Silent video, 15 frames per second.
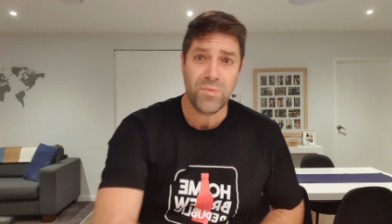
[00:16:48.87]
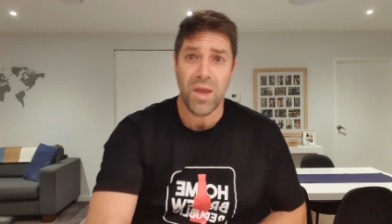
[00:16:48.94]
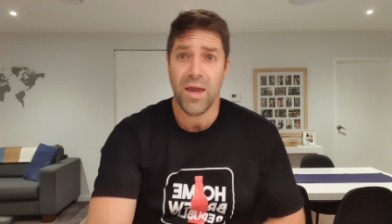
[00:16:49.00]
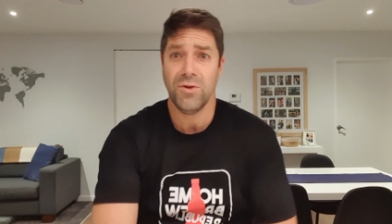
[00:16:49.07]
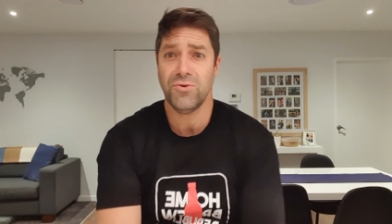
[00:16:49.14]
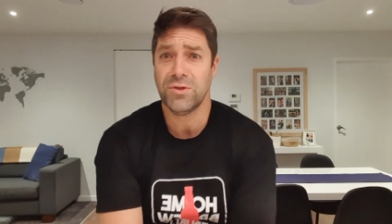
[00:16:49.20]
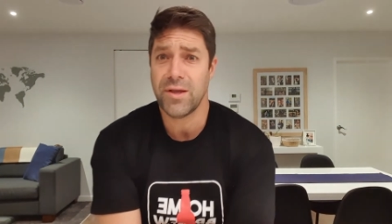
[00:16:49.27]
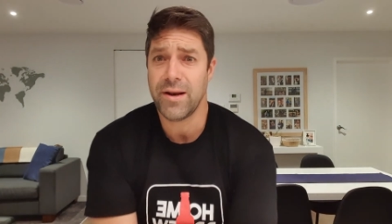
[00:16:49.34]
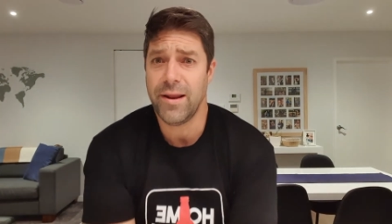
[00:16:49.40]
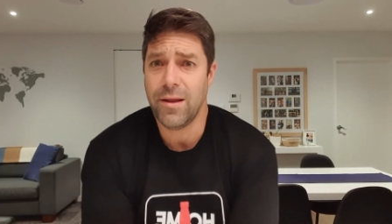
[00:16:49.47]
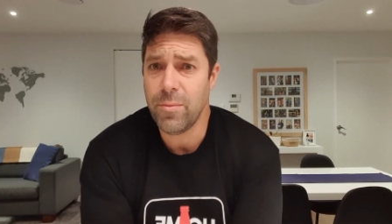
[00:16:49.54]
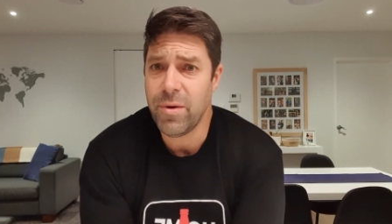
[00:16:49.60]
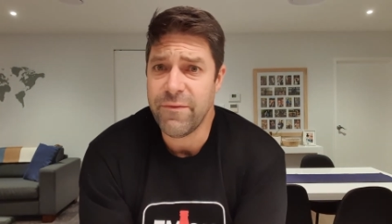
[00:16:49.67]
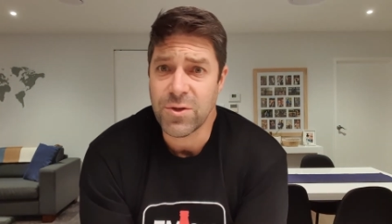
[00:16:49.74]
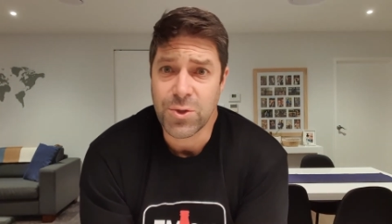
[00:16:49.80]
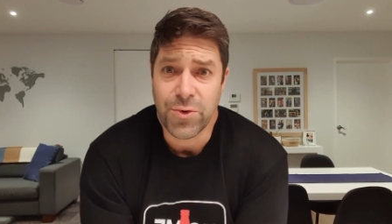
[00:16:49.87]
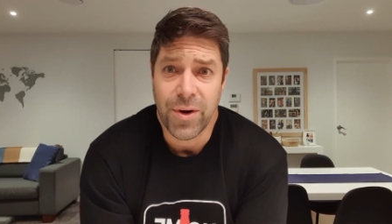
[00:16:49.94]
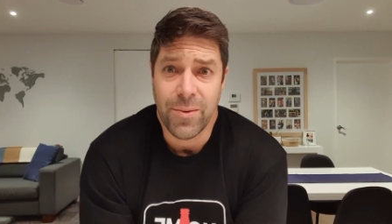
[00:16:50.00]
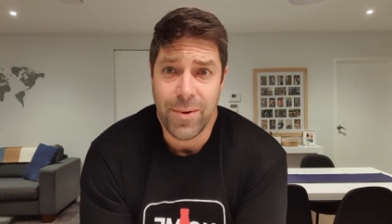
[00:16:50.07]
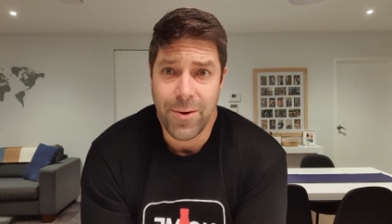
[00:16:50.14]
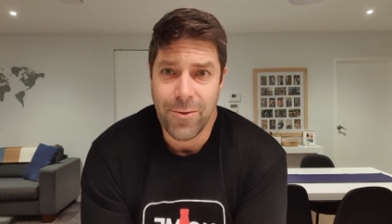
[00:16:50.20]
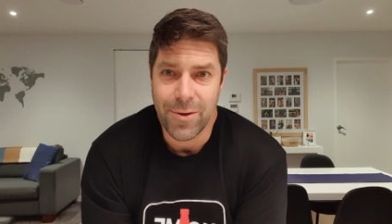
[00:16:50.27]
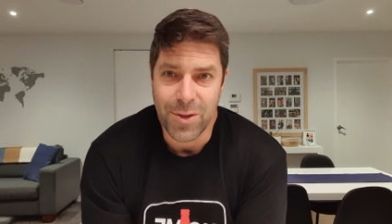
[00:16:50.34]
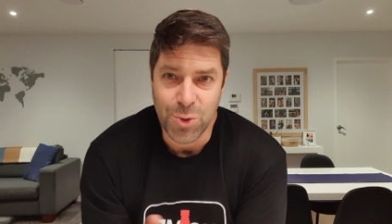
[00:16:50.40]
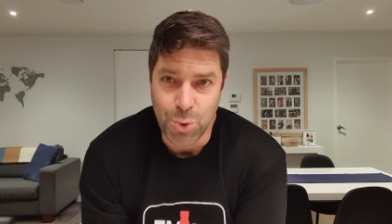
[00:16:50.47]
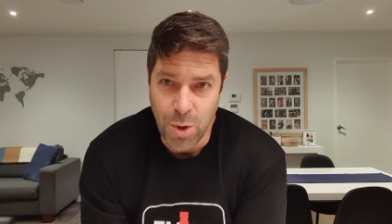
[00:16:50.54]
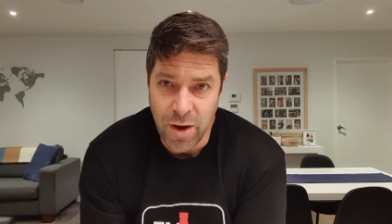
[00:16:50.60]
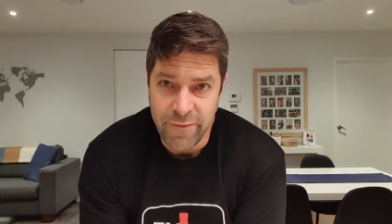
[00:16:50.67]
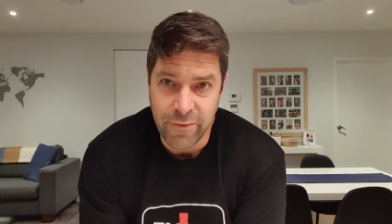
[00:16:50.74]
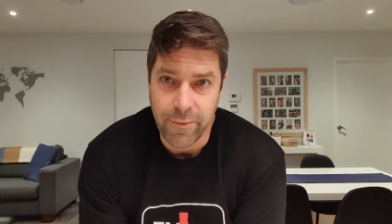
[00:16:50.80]
interestingly, a little bit of a story. We were at the
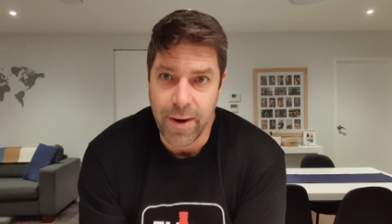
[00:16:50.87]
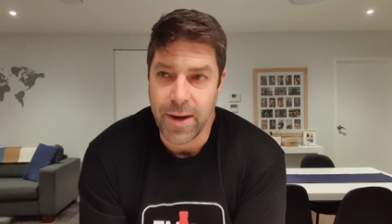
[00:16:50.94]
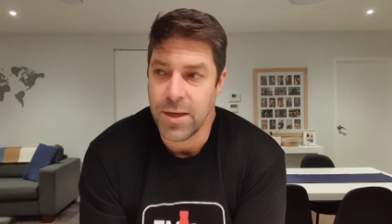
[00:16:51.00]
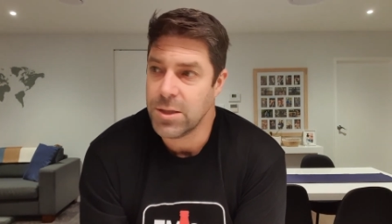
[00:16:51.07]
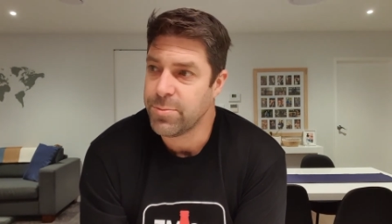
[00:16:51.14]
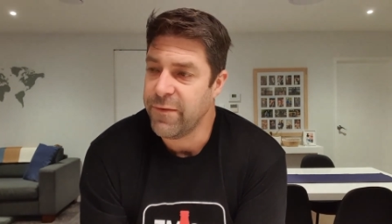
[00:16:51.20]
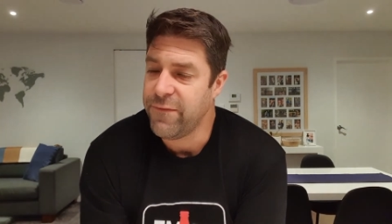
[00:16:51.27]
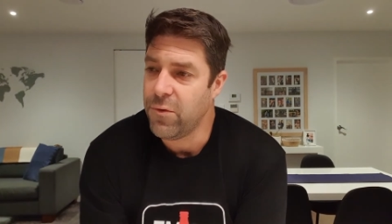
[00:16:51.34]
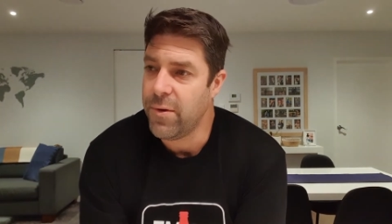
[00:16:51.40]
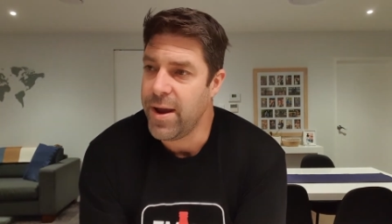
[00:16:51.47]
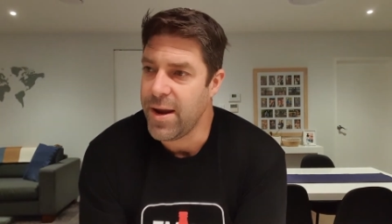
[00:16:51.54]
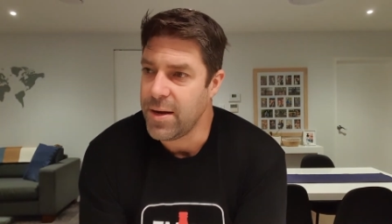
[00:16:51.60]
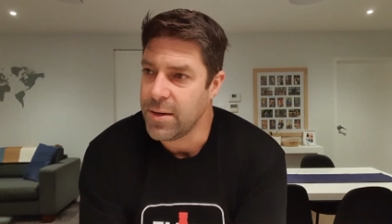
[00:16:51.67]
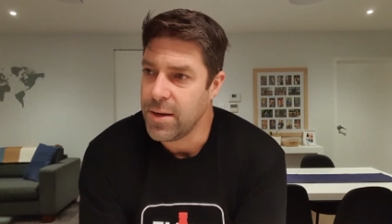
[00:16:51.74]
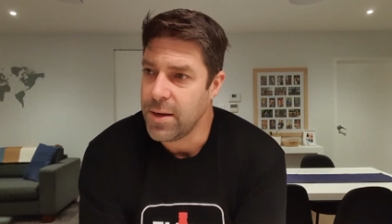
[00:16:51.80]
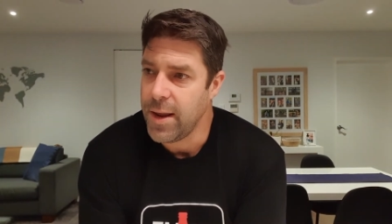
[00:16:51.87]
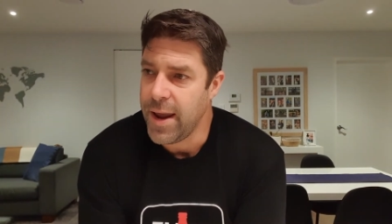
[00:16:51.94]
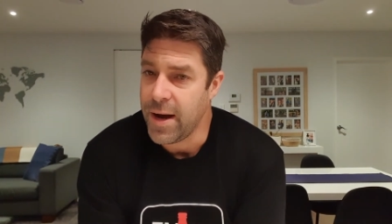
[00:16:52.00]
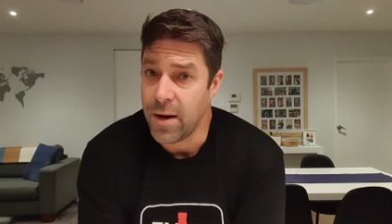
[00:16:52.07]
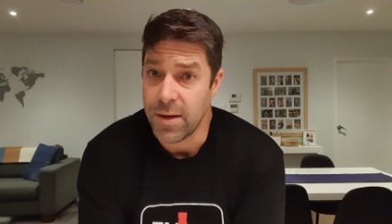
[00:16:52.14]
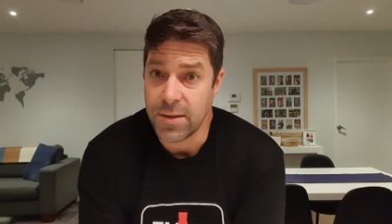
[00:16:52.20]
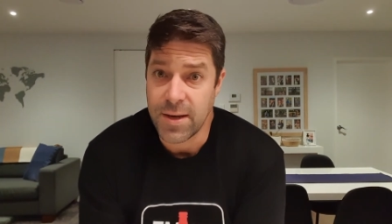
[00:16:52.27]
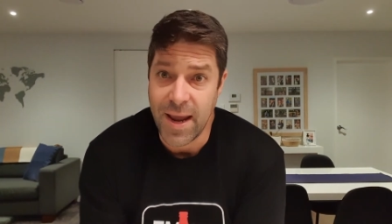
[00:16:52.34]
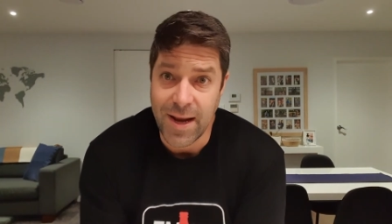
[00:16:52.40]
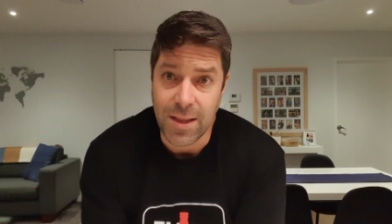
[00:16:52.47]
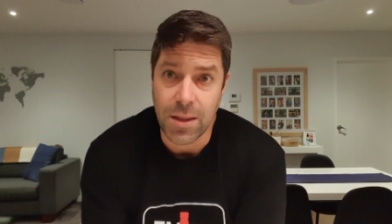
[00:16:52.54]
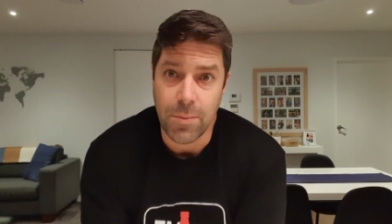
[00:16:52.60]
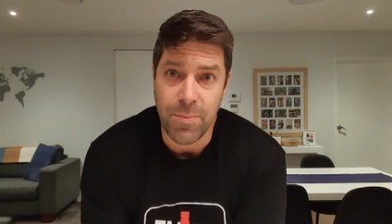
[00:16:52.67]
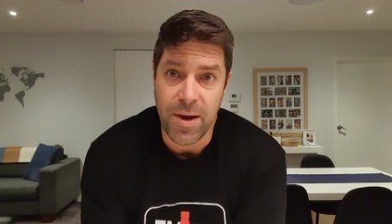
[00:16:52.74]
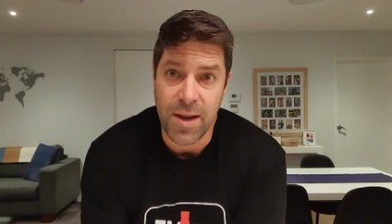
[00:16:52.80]
driving range beforehand, and I'd
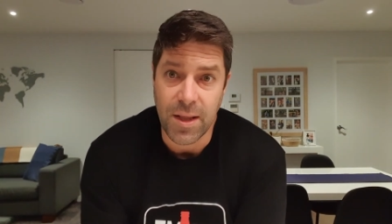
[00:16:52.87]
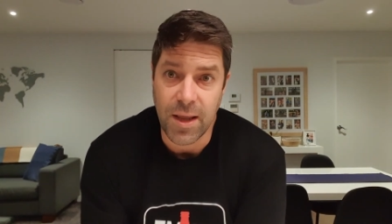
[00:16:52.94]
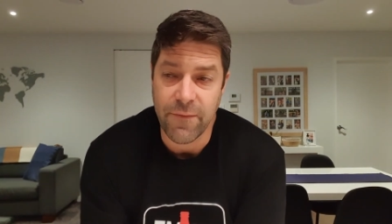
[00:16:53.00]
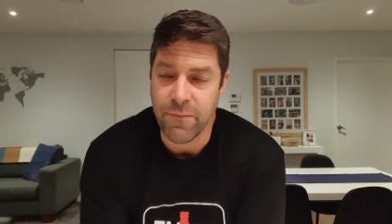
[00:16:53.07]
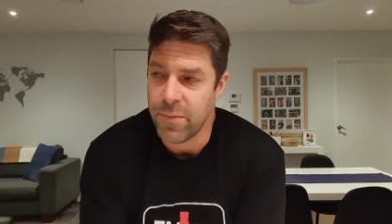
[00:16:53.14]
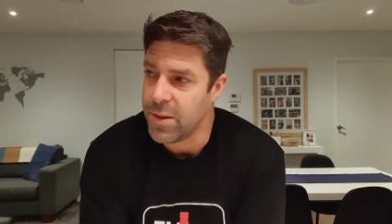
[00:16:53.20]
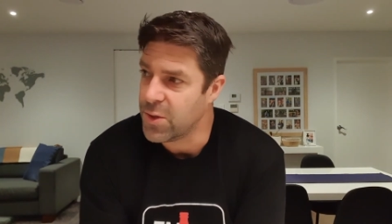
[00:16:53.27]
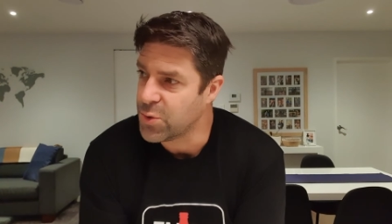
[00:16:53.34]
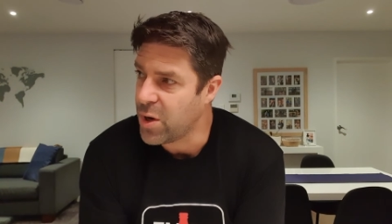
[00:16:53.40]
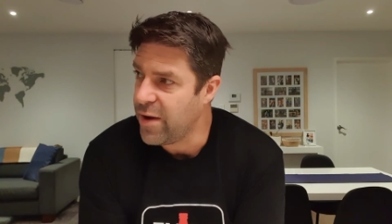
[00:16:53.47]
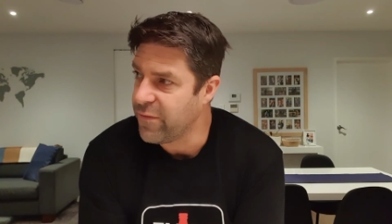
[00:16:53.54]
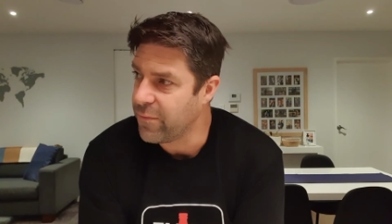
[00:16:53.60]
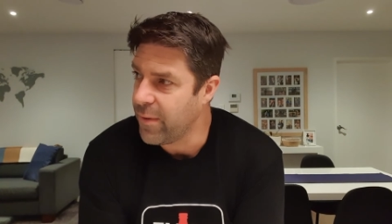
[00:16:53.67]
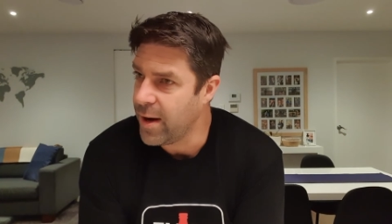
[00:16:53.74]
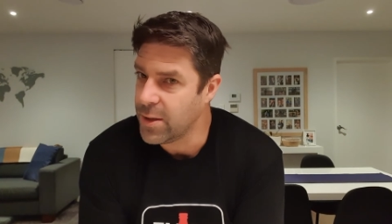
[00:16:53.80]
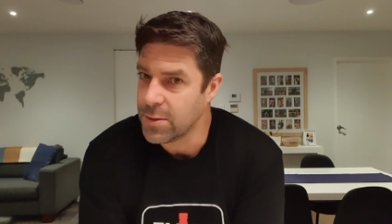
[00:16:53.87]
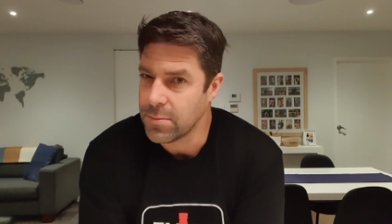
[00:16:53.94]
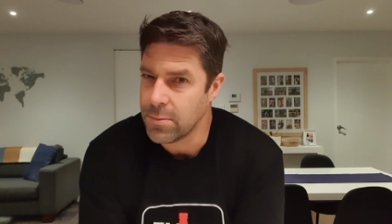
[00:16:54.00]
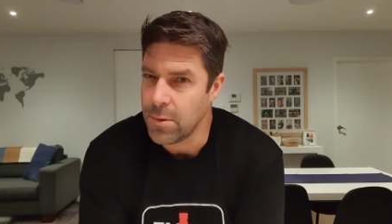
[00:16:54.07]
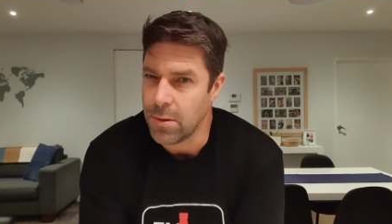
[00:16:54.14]
taken the beer to give him at the driving range,